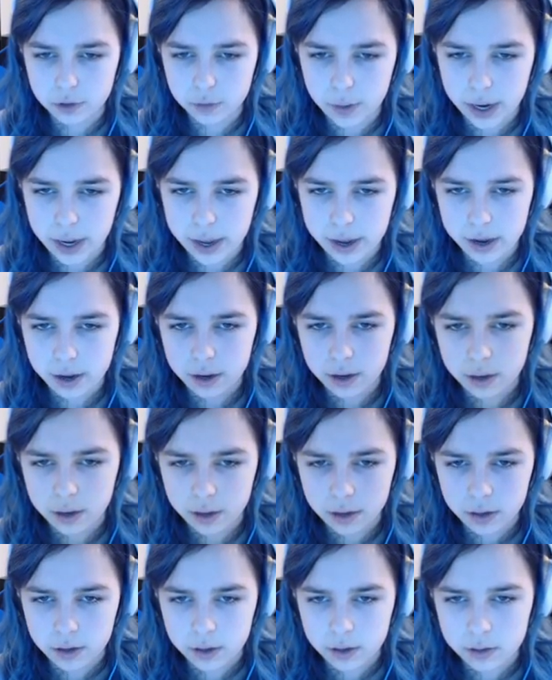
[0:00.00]
Do I
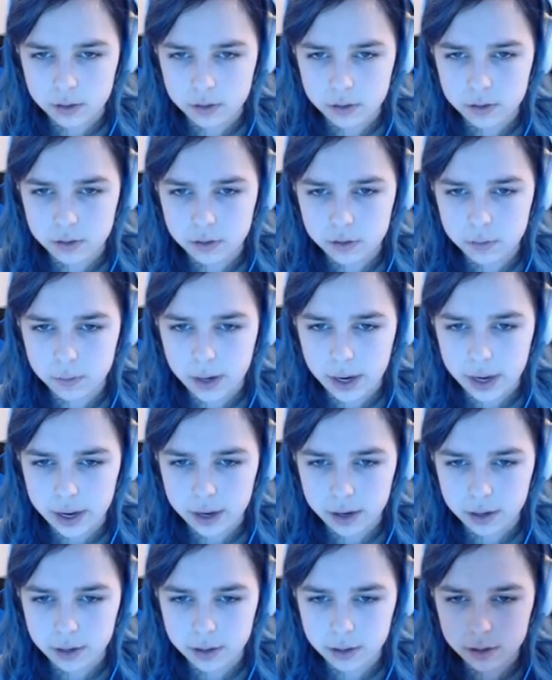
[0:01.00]
do
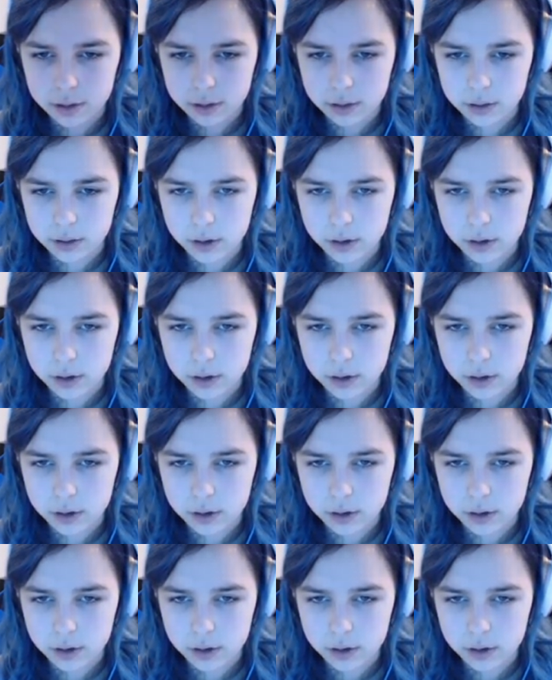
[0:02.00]
I no,